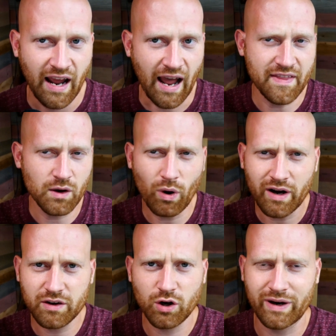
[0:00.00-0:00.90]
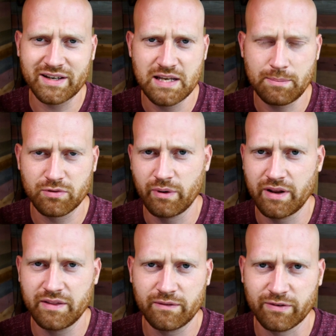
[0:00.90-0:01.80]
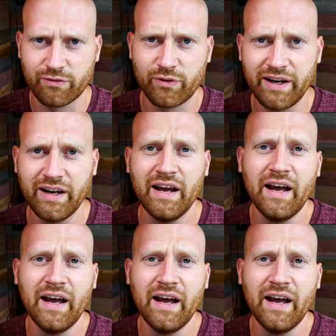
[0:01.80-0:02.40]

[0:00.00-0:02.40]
And then one other quick tip thrown in there for free.